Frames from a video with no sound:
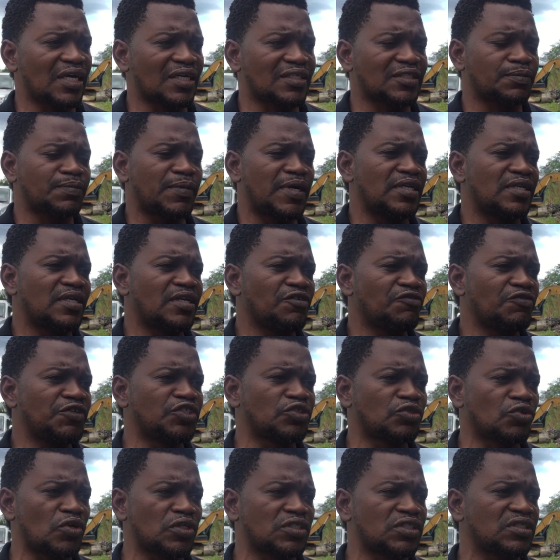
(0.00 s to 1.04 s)
expending
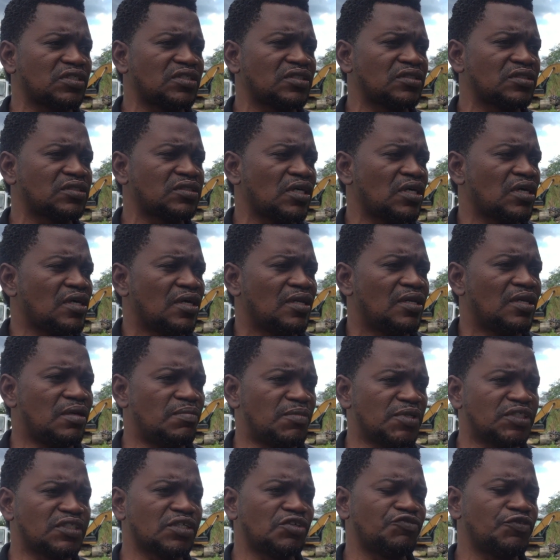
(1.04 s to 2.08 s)
resources
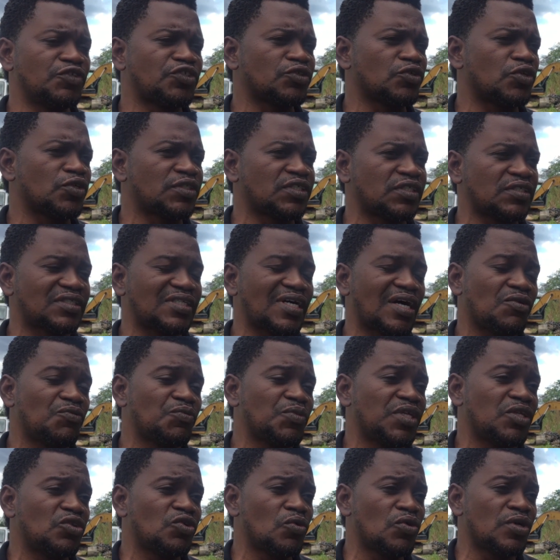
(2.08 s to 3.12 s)
limited resources that
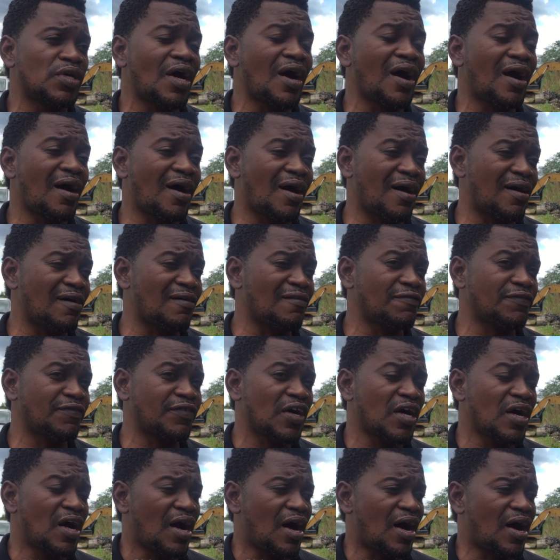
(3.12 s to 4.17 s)
we don't have
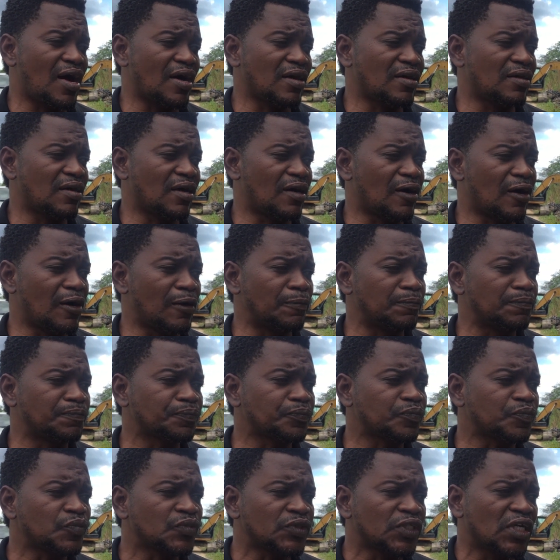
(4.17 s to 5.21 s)
and um,
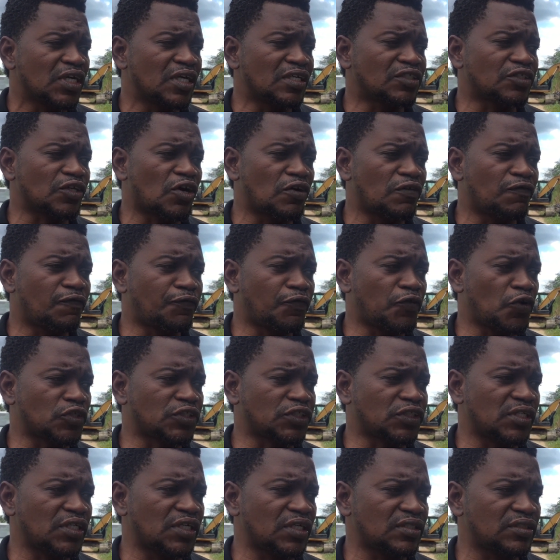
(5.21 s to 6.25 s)
it's
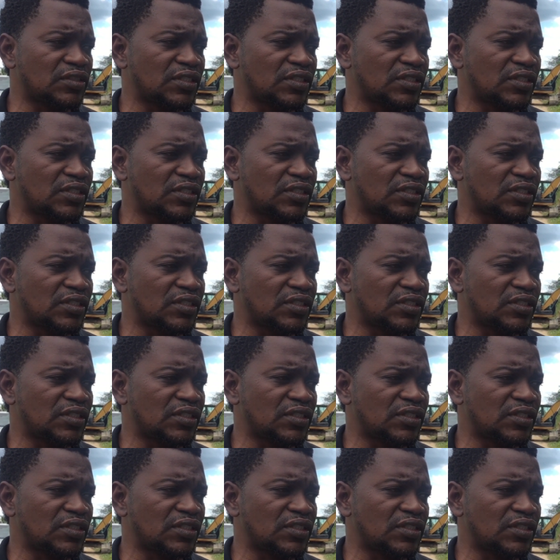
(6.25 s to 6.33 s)
unfortunate